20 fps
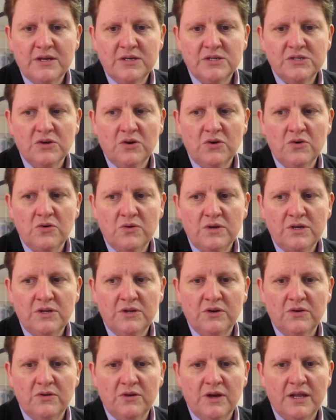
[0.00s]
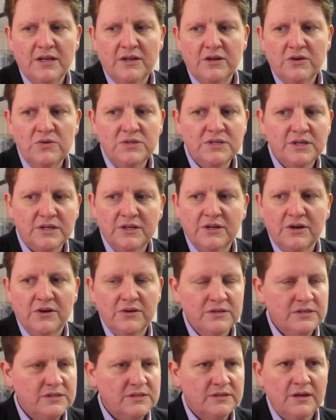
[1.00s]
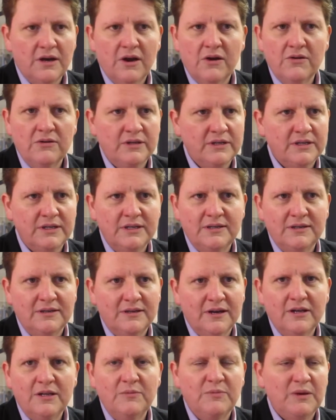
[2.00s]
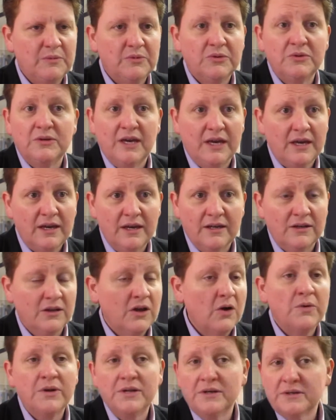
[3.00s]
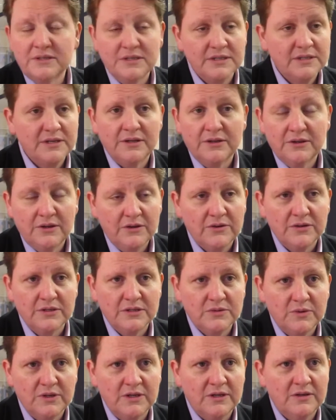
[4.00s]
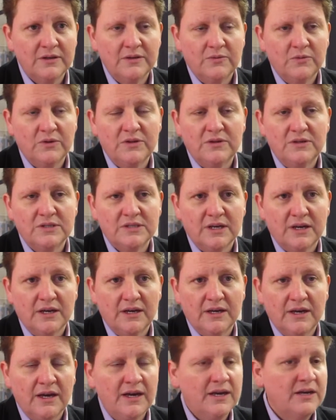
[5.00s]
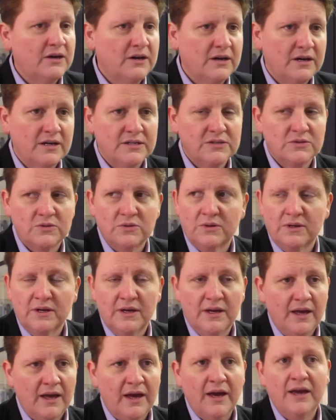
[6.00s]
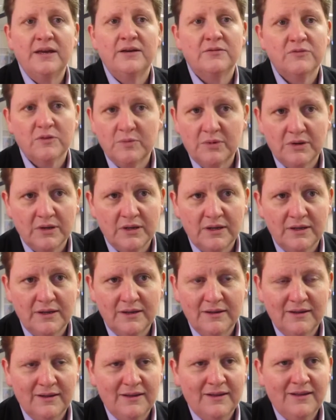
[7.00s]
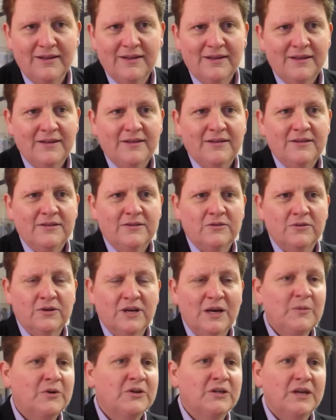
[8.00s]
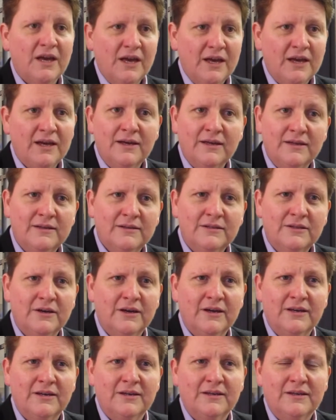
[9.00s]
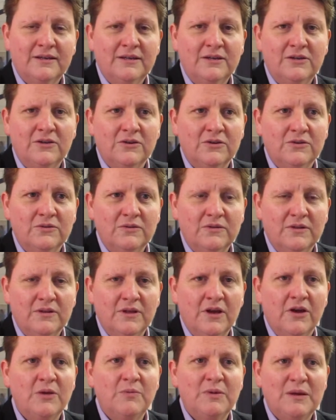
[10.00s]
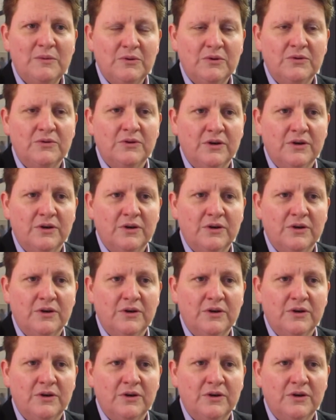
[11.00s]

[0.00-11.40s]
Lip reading: So, you know, and who's going to notice? Only people who care. No one else is going to notice whether you say, hey guys, or hey everybody, or come on gang, like, you know, the only people who